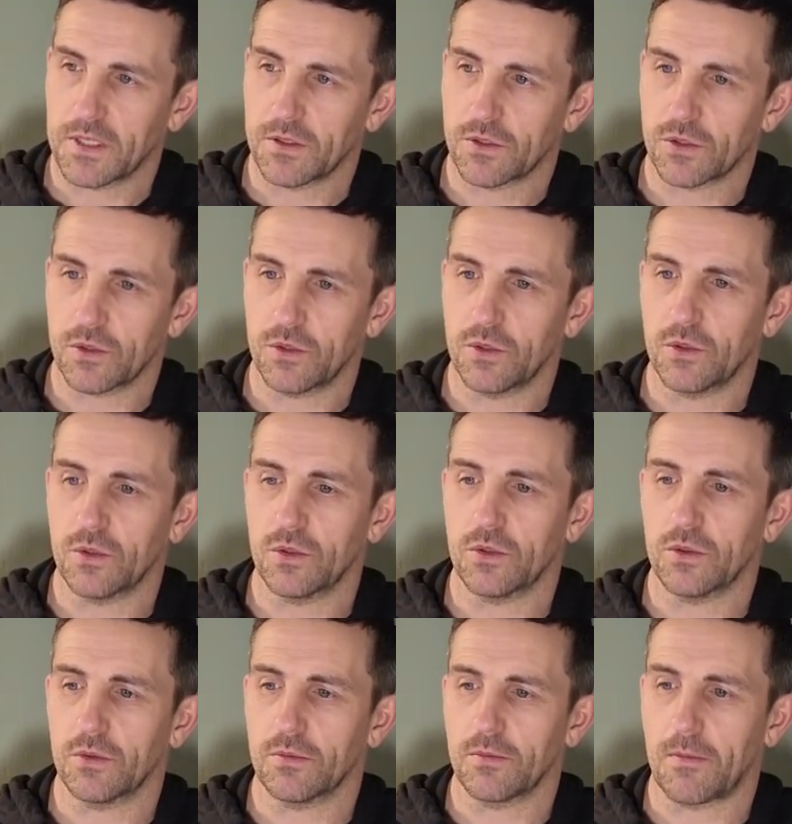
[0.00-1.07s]

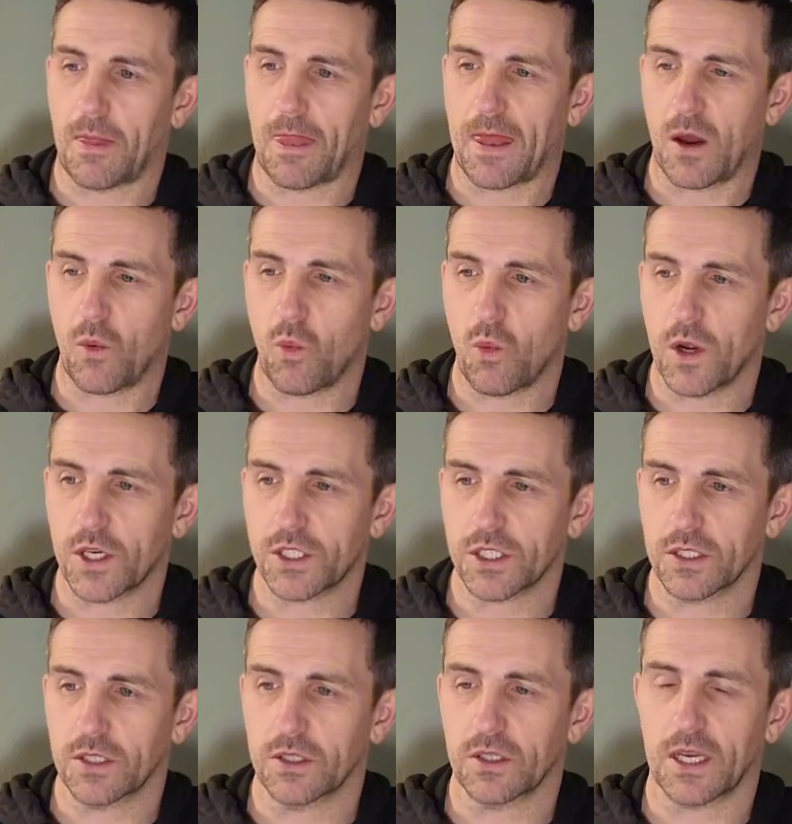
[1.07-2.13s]
So I wish I
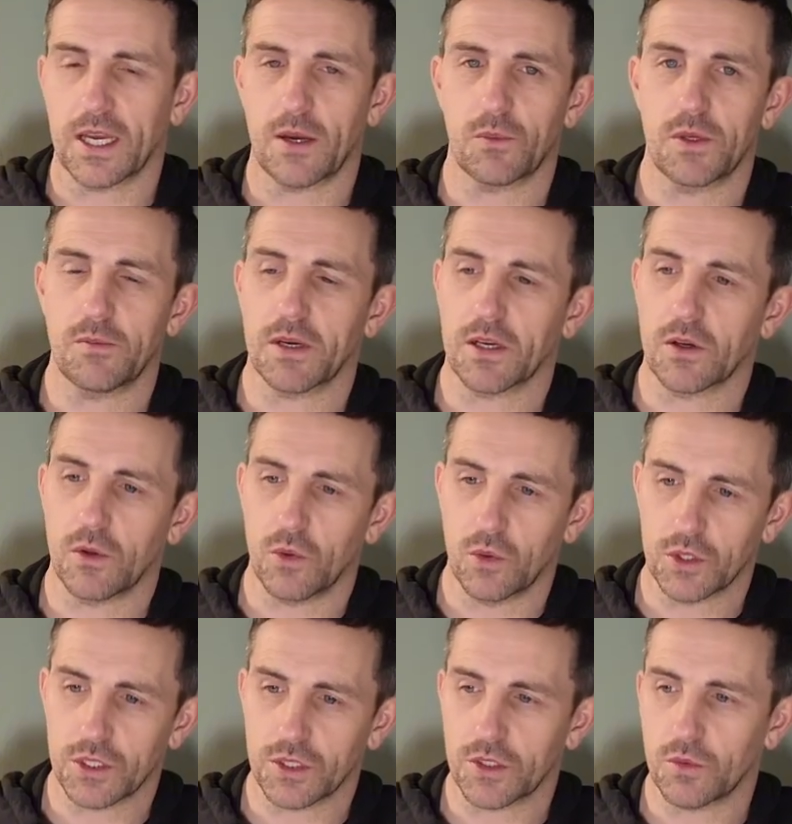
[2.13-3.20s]
could get a wee bit
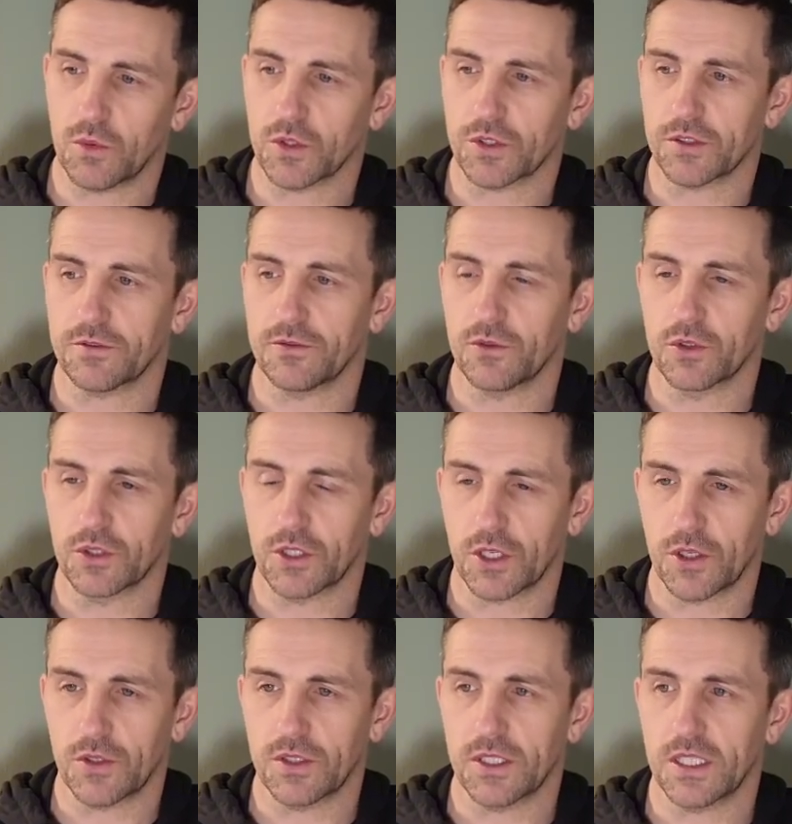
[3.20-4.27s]
closer towards the
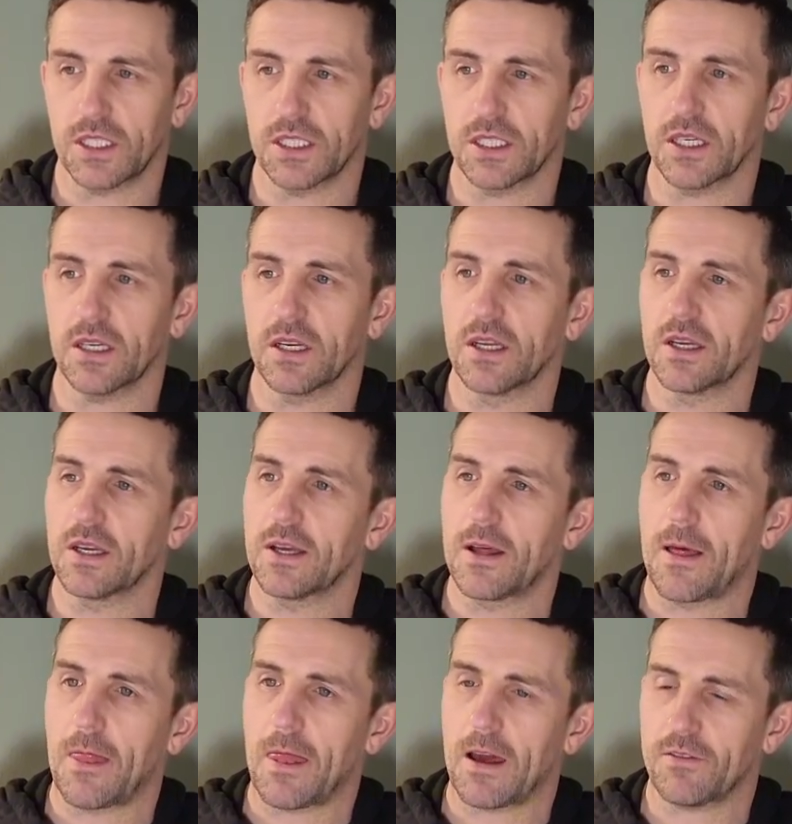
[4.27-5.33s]
foreground here.
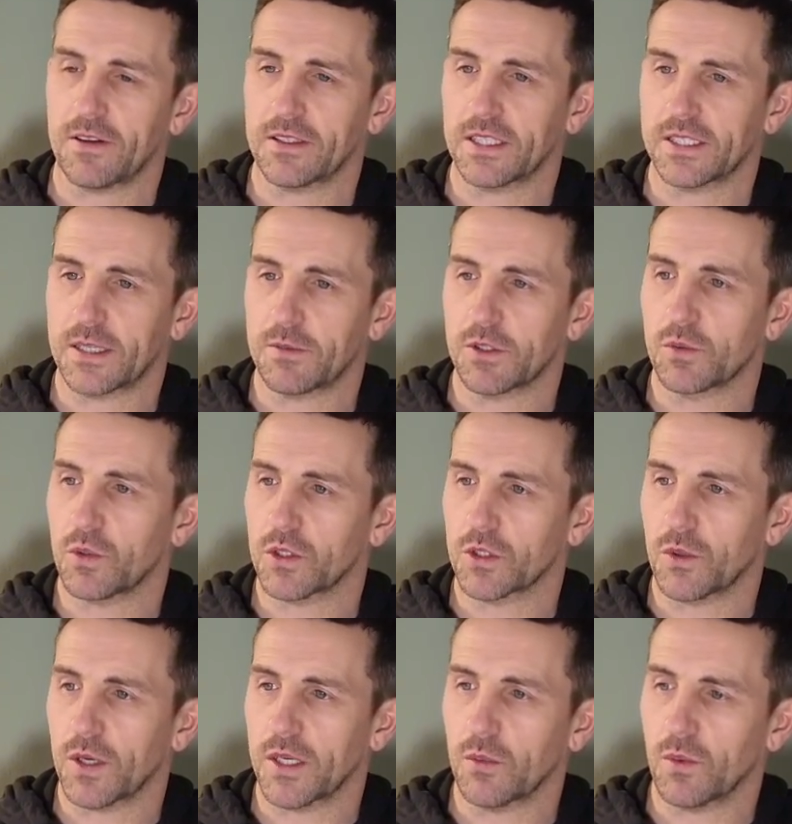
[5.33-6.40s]
I think this image worked
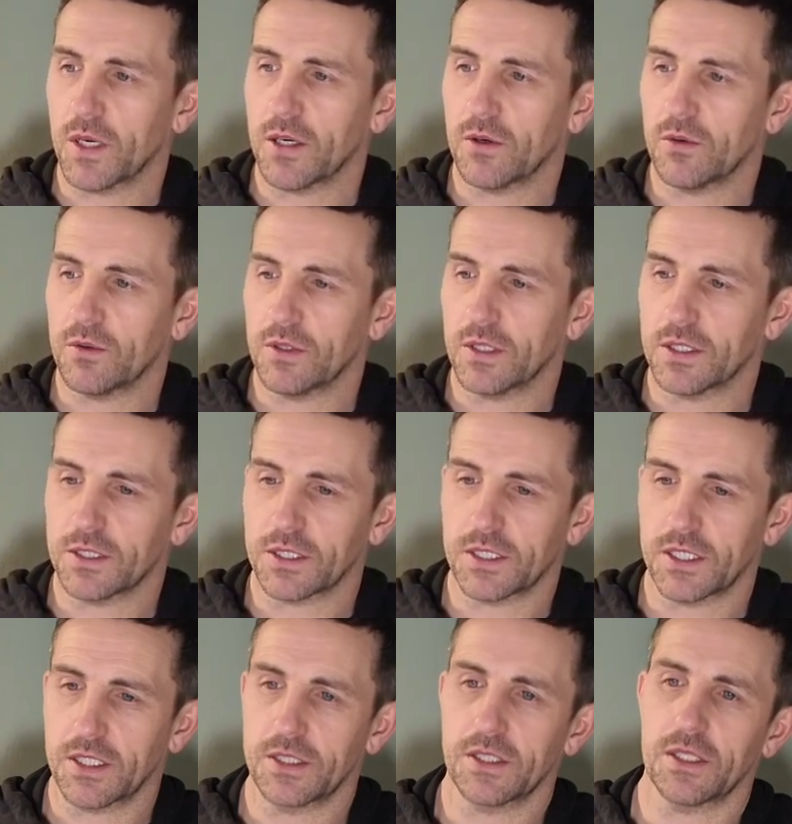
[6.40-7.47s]
quite well. As I
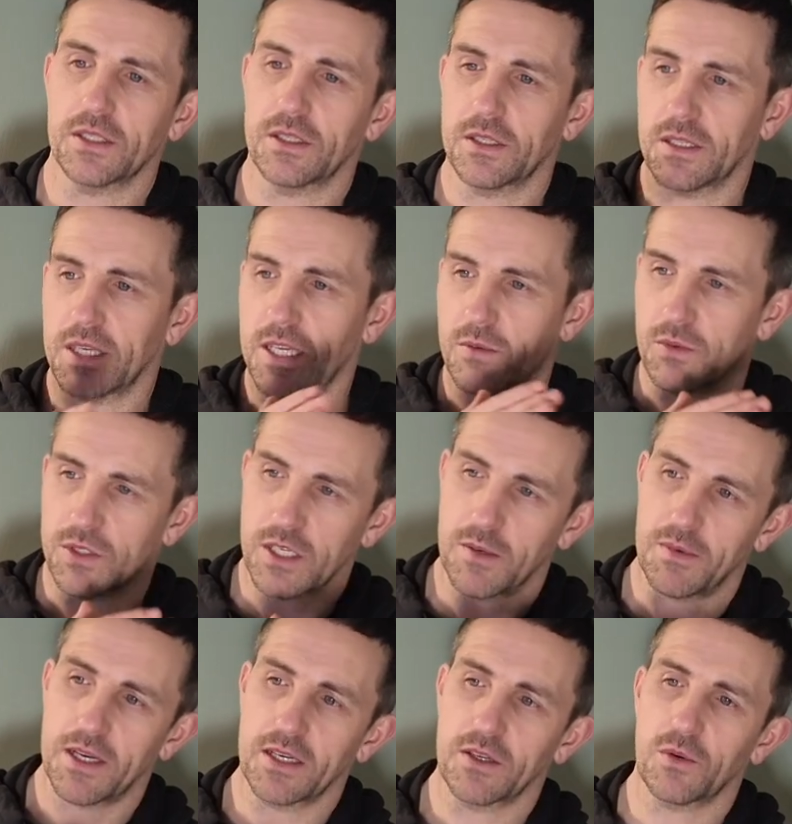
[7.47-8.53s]
say, is that the light was
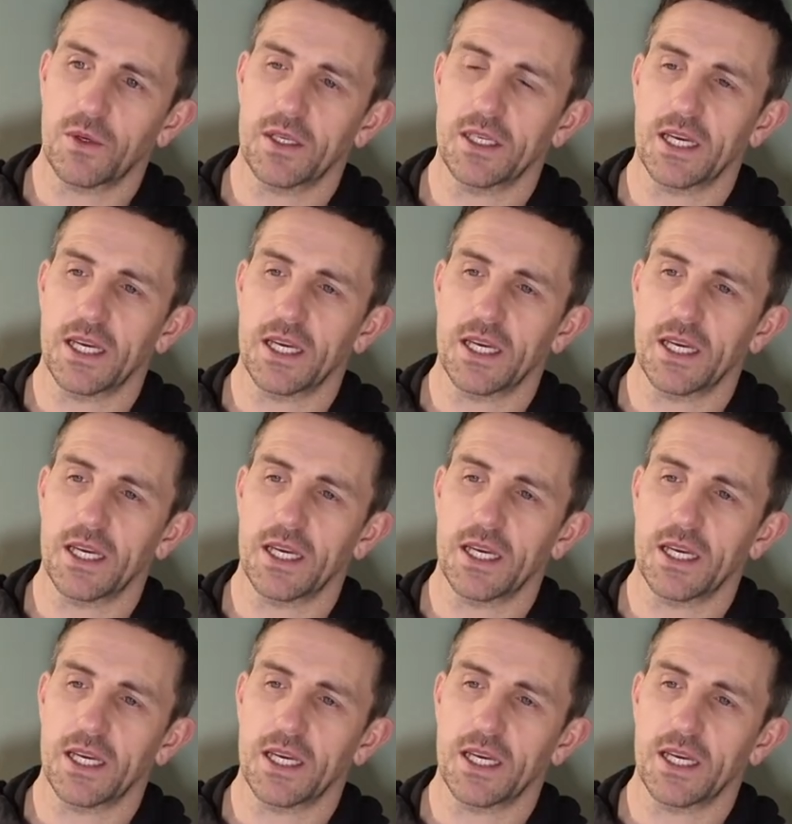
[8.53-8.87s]
coming in quite